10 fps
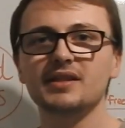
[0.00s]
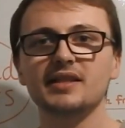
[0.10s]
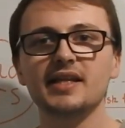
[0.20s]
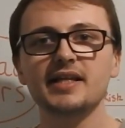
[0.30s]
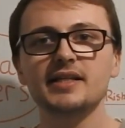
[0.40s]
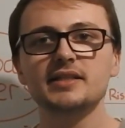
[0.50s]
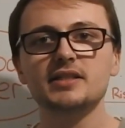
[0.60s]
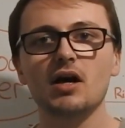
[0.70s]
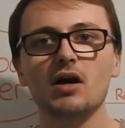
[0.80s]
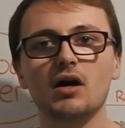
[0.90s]

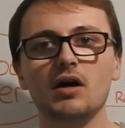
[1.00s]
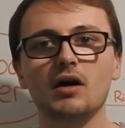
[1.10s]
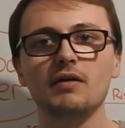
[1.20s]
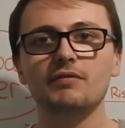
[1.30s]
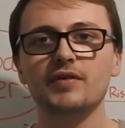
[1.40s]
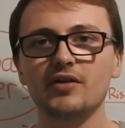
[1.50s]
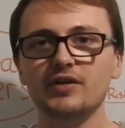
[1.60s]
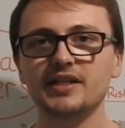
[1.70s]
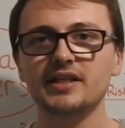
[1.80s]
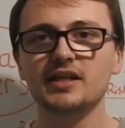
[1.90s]
These are
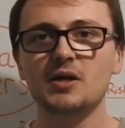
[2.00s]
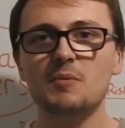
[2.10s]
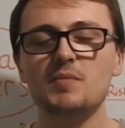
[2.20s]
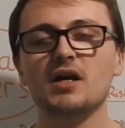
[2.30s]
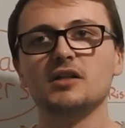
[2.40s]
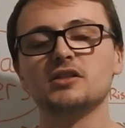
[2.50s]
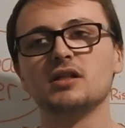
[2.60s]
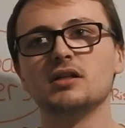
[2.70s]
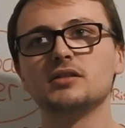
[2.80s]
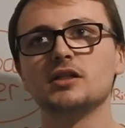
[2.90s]
very, I
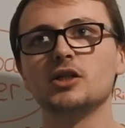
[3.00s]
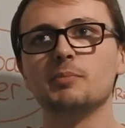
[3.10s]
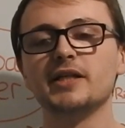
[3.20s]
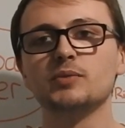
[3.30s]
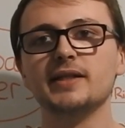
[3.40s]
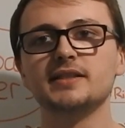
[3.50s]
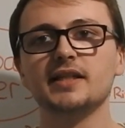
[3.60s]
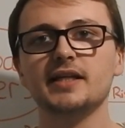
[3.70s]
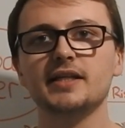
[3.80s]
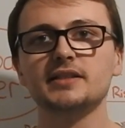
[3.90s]
don't know the best way to
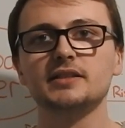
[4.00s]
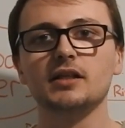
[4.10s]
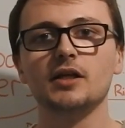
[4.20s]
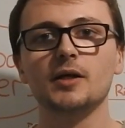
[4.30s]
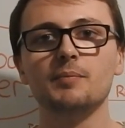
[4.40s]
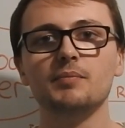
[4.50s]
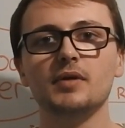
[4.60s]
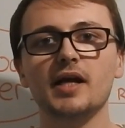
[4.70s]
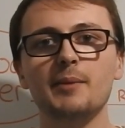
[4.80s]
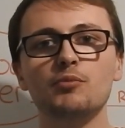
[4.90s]
say this,
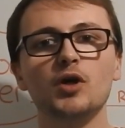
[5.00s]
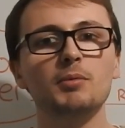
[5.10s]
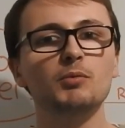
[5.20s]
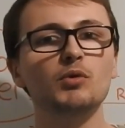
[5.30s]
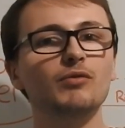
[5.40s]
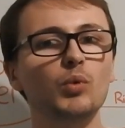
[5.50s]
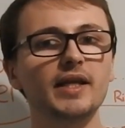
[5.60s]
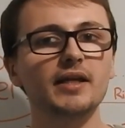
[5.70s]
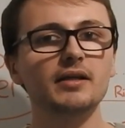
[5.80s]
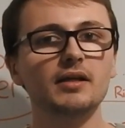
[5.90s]
improbable of
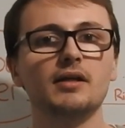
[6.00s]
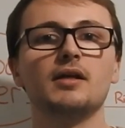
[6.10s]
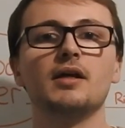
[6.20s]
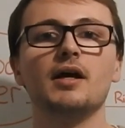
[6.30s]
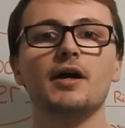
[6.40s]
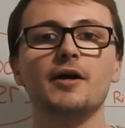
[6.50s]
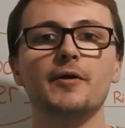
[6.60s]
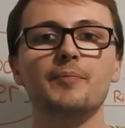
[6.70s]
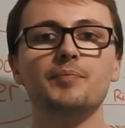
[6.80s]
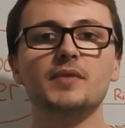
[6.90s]
winning.
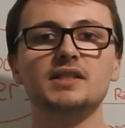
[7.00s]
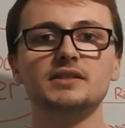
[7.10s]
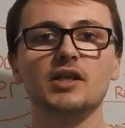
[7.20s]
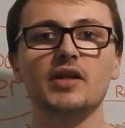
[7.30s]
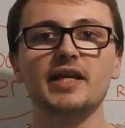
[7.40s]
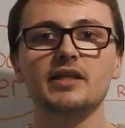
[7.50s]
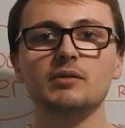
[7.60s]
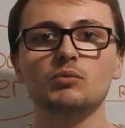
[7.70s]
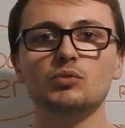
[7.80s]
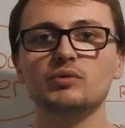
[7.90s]
So
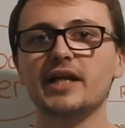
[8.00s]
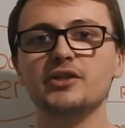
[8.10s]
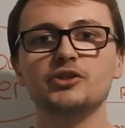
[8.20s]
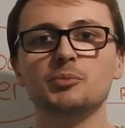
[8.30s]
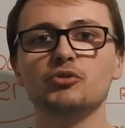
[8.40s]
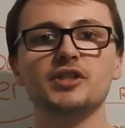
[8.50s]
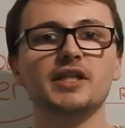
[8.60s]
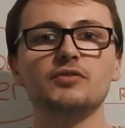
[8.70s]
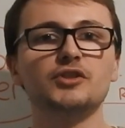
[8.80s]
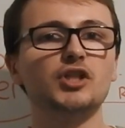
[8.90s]
they will get you to
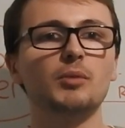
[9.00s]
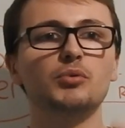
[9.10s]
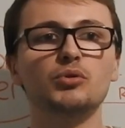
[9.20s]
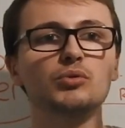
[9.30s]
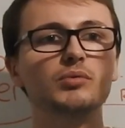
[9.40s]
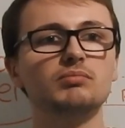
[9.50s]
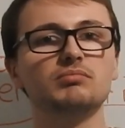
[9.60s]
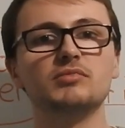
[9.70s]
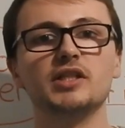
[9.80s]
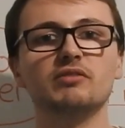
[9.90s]
predict, for example,
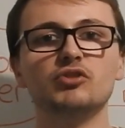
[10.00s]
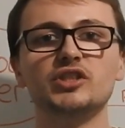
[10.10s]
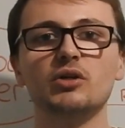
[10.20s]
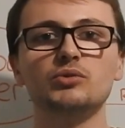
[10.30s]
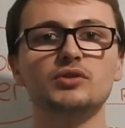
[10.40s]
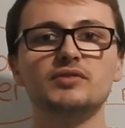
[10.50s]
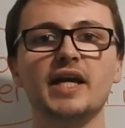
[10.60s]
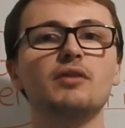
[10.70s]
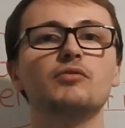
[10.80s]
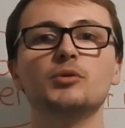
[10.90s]
the results of
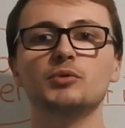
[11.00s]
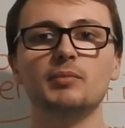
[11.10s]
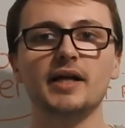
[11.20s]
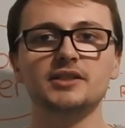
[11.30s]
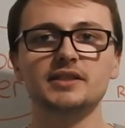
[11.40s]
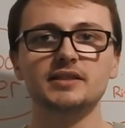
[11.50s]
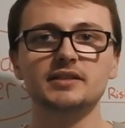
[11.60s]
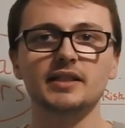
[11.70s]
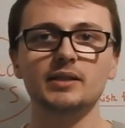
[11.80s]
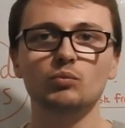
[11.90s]
10 football
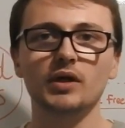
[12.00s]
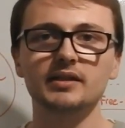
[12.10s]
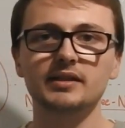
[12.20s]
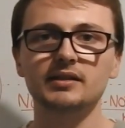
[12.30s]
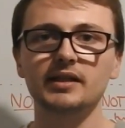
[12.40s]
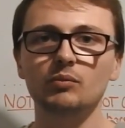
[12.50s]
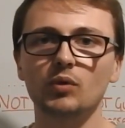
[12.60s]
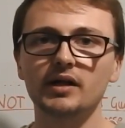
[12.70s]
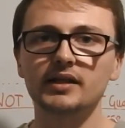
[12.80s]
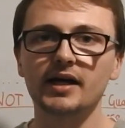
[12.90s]
matches in
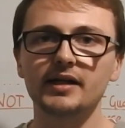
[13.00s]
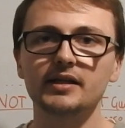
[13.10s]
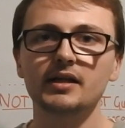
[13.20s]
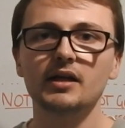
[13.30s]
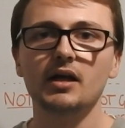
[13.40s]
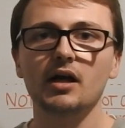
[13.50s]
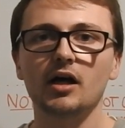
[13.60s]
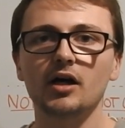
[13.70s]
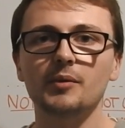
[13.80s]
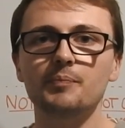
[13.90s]
one day,
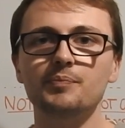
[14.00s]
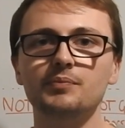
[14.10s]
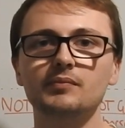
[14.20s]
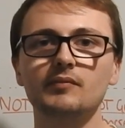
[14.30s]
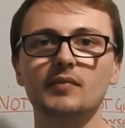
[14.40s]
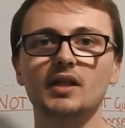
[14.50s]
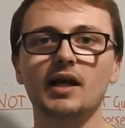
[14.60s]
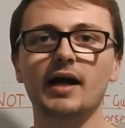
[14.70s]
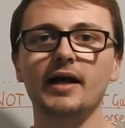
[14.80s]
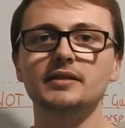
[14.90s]

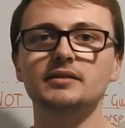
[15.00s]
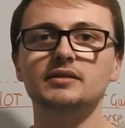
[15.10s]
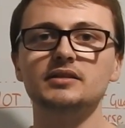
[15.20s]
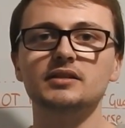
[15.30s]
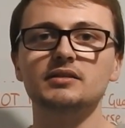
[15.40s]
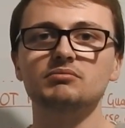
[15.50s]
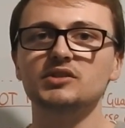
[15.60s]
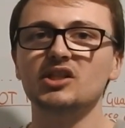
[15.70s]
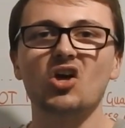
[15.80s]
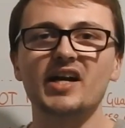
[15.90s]
and
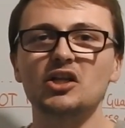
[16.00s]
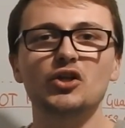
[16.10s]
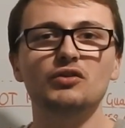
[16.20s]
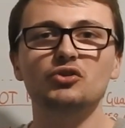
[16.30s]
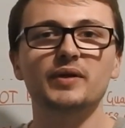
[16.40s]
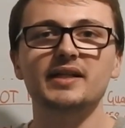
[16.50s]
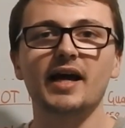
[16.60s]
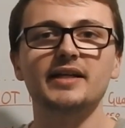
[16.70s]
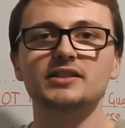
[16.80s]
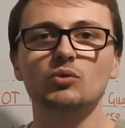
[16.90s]
the likelihood of doing
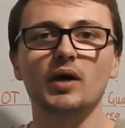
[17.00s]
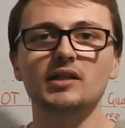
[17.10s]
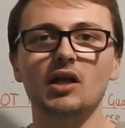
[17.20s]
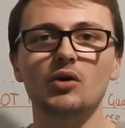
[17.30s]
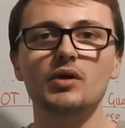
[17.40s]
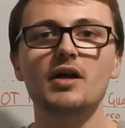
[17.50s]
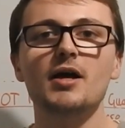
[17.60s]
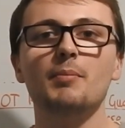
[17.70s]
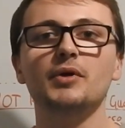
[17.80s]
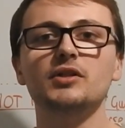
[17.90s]
that is quite low,
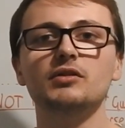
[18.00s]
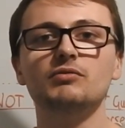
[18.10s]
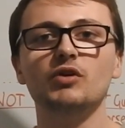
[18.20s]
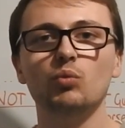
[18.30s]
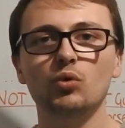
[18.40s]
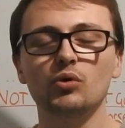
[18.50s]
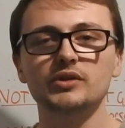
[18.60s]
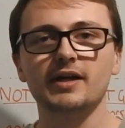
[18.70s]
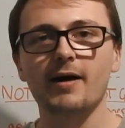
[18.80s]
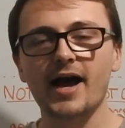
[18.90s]
but the
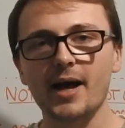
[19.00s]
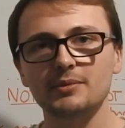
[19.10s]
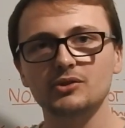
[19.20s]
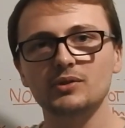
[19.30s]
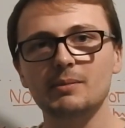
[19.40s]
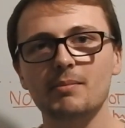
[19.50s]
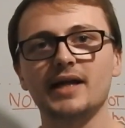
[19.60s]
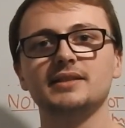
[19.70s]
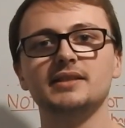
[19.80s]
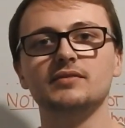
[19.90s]
rewards are absolutely
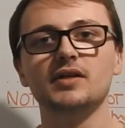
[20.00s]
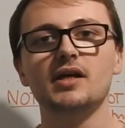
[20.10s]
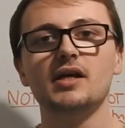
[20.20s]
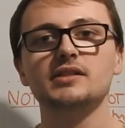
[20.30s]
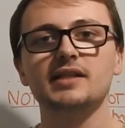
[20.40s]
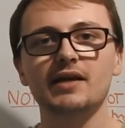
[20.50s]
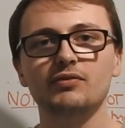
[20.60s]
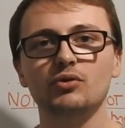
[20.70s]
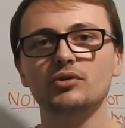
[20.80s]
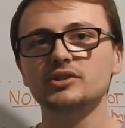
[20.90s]
massive. So
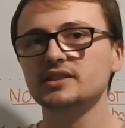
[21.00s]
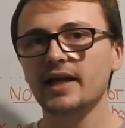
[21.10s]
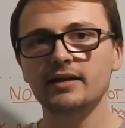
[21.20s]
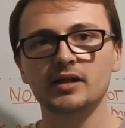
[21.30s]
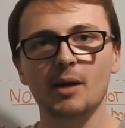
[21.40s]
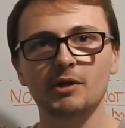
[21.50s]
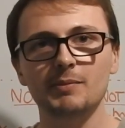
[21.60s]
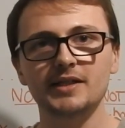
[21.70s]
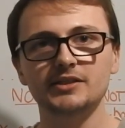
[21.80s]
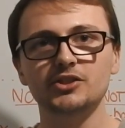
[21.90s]
therefore, just take a couple of
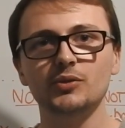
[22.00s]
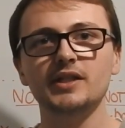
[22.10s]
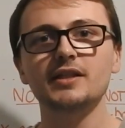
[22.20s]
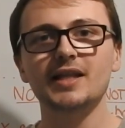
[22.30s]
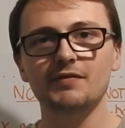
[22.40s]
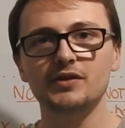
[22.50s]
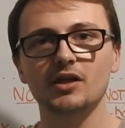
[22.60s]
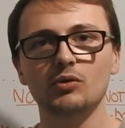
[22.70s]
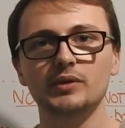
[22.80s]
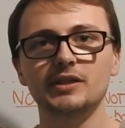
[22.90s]
minutes to do it. You never
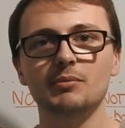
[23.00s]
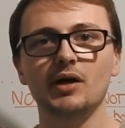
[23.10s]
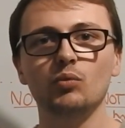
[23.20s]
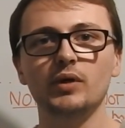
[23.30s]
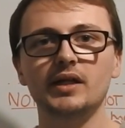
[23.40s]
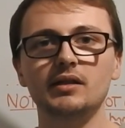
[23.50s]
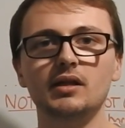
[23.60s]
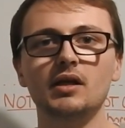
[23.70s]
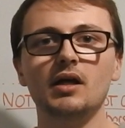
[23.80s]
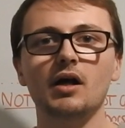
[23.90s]
know when you might win.
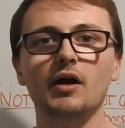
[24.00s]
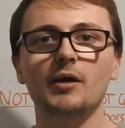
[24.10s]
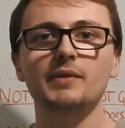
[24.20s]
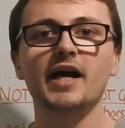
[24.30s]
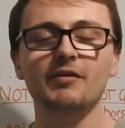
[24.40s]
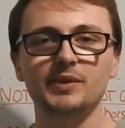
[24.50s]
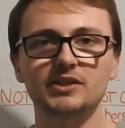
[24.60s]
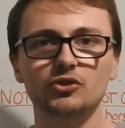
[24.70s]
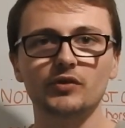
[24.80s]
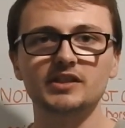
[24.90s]
There have been
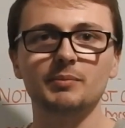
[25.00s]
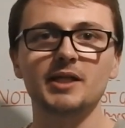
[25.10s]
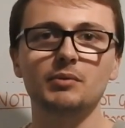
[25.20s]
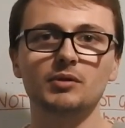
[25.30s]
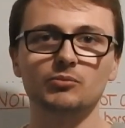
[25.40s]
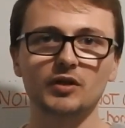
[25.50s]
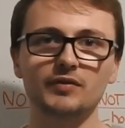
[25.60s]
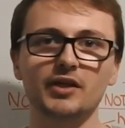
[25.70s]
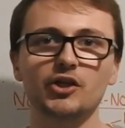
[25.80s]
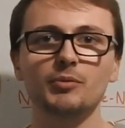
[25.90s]
stories of people on
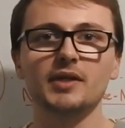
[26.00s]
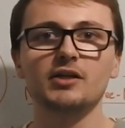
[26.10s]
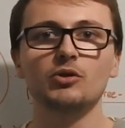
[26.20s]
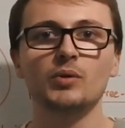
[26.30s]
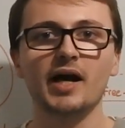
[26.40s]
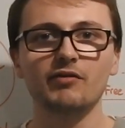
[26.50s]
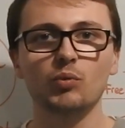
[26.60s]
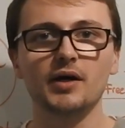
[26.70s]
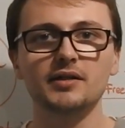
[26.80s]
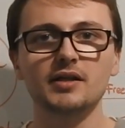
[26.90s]
Profit Accumulator who have
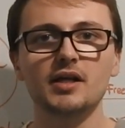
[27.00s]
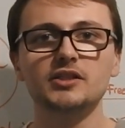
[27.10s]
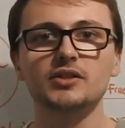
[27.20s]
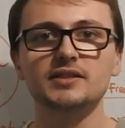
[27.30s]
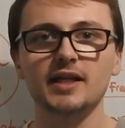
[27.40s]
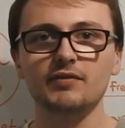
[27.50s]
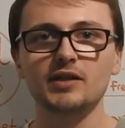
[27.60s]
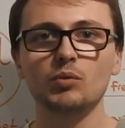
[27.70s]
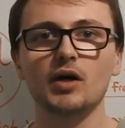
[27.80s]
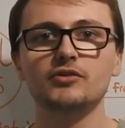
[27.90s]
won, so it's
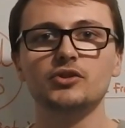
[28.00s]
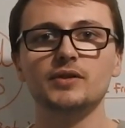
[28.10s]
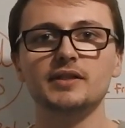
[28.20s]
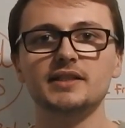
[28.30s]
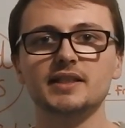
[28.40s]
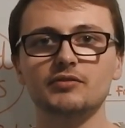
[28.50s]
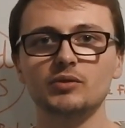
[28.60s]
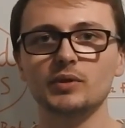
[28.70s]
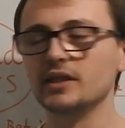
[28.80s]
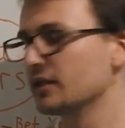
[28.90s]
definitely worth doing this every
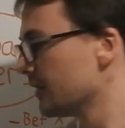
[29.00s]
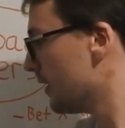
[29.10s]
week.